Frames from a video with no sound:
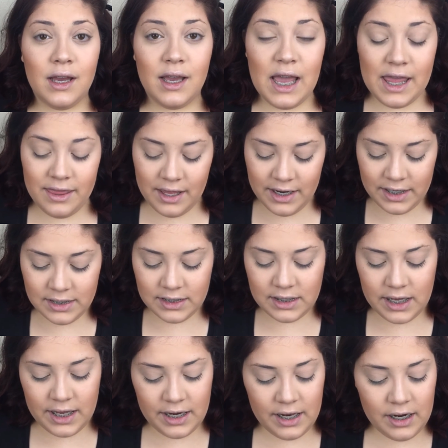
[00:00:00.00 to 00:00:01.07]
And then I just
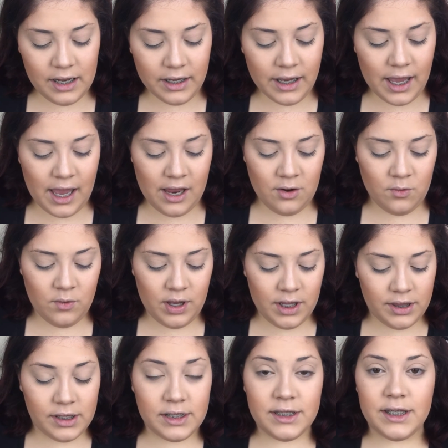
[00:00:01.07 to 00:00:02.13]
hit it again
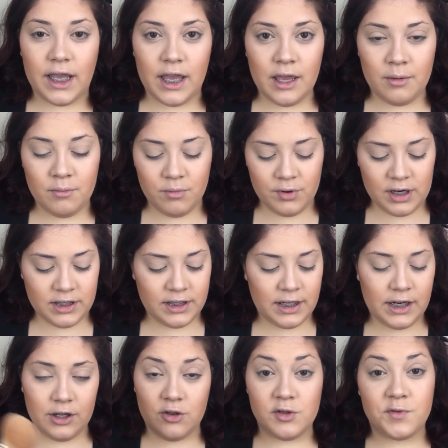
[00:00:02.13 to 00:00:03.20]
with the same brush that I
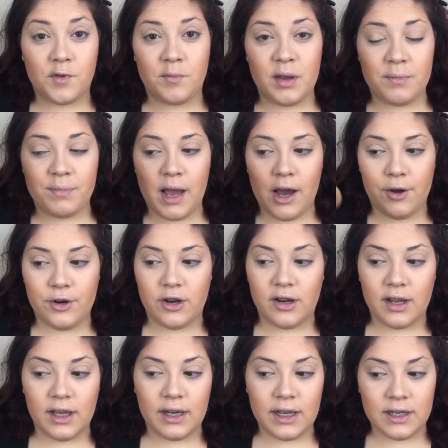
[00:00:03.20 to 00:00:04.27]
used for my powder
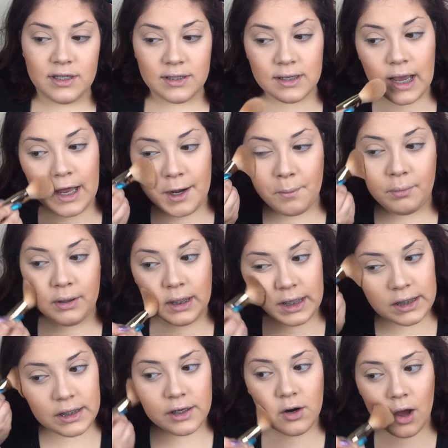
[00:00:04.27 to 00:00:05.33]
and I just kind of
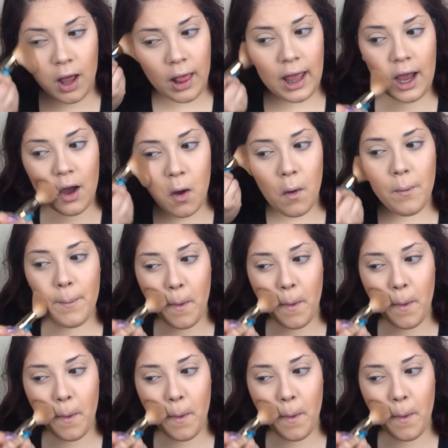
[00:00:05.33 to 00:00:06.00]
blend it all out.